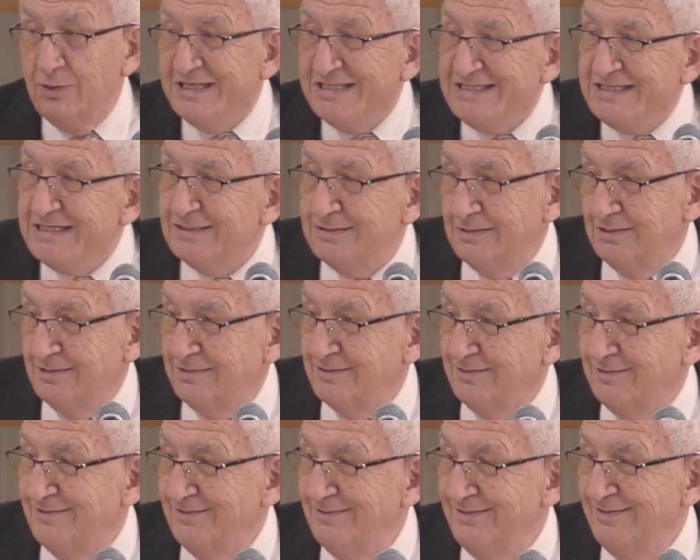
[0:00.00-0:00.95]
Now, when I've
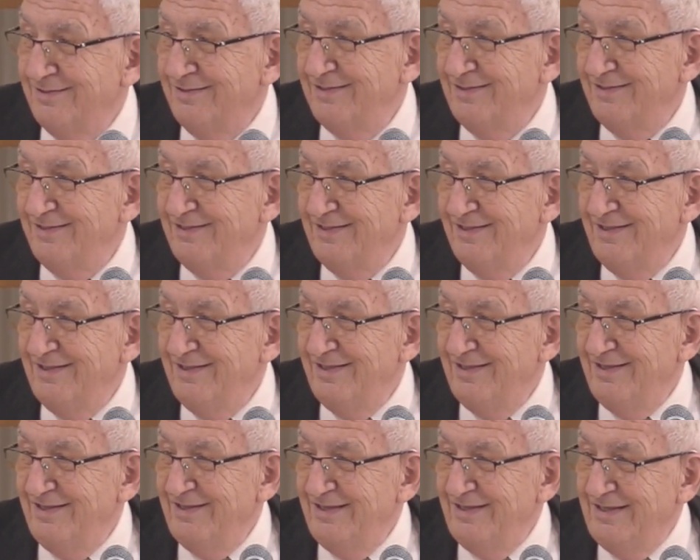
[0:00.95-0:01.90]
said that to some
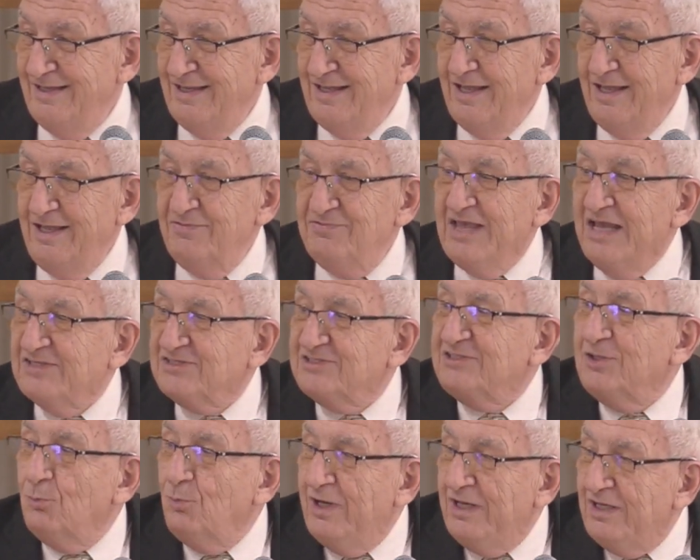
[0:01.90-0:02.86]
people, they were like, you know,
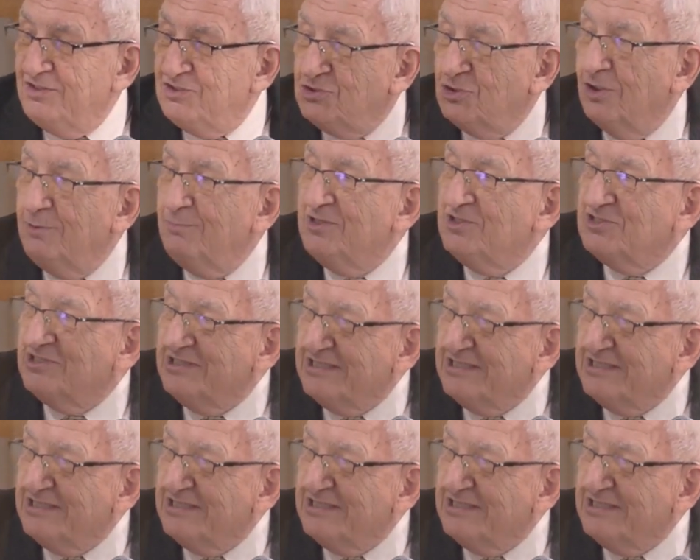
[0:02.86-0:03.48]
well, surely he told